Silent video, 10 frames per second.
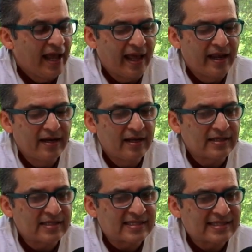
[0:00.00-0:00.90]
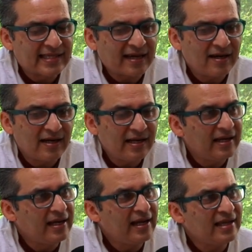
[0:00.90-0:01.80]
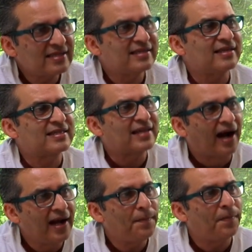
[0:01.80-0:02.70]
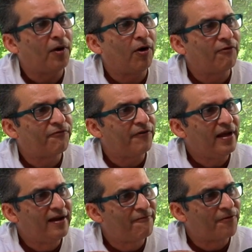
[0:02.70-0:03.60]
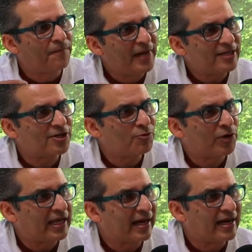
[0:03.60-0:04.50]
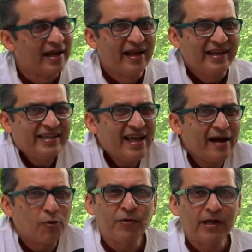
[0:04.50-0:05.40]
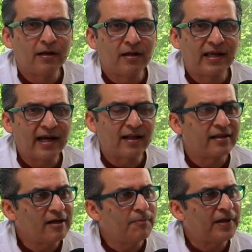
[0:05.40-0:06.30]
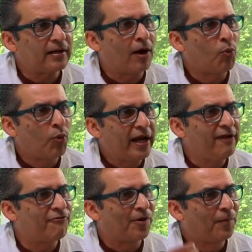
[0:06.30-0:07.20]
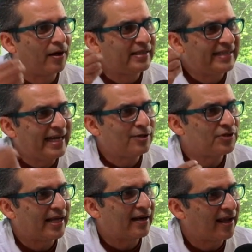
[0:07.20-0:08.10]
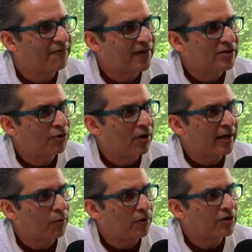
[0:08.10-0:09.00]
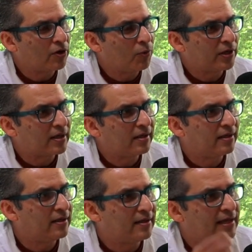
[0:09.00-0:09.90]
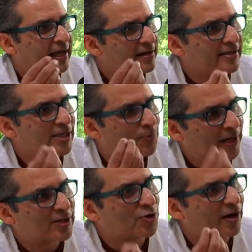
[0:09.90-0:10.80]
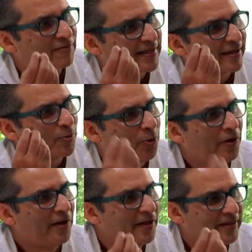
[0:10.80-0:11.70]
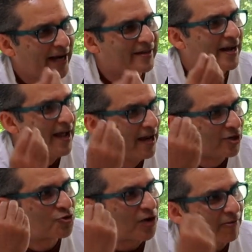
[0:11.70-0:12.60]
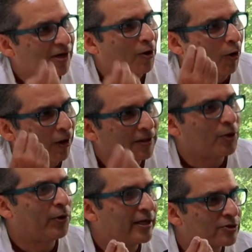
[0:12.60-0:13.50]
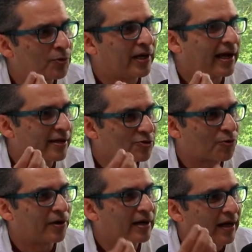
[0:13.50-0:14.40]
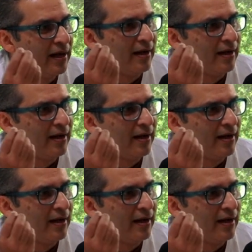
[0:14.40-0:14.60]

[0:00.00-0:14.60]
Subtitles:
And secondly, it's the type of information we get. Yeah, we get a little bit away from our day-to-day life, and you go like, you know what? Here is a spacecraft that that traveled all the way to an asteroid,